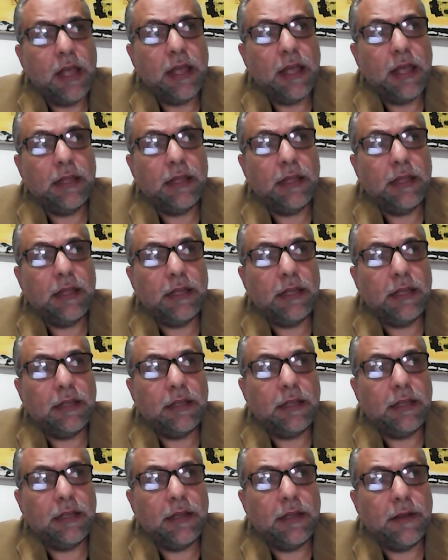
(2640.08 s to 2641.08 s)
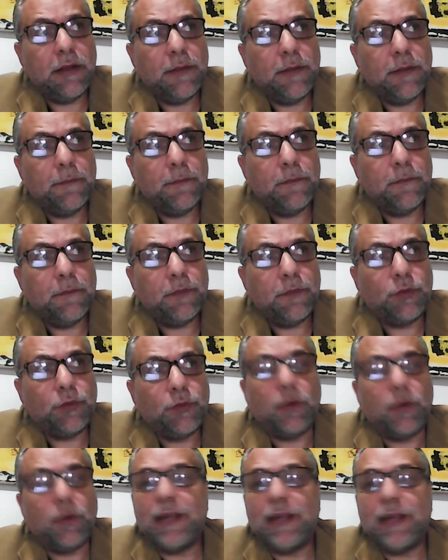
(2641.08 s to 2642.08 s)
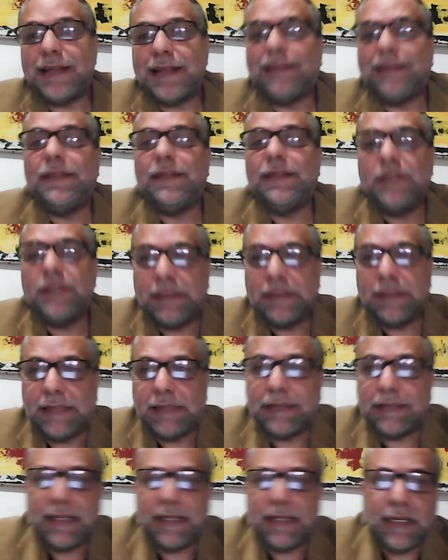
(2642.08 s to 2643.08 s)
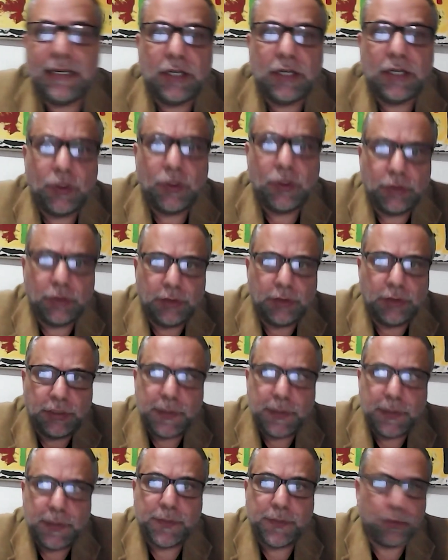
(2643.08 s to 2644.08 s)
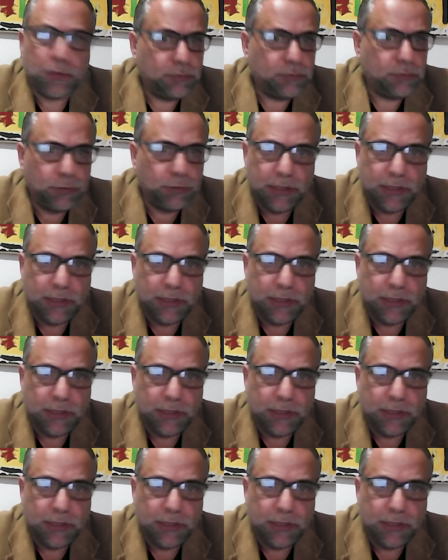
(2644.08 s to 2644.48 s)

to create activities that include these people,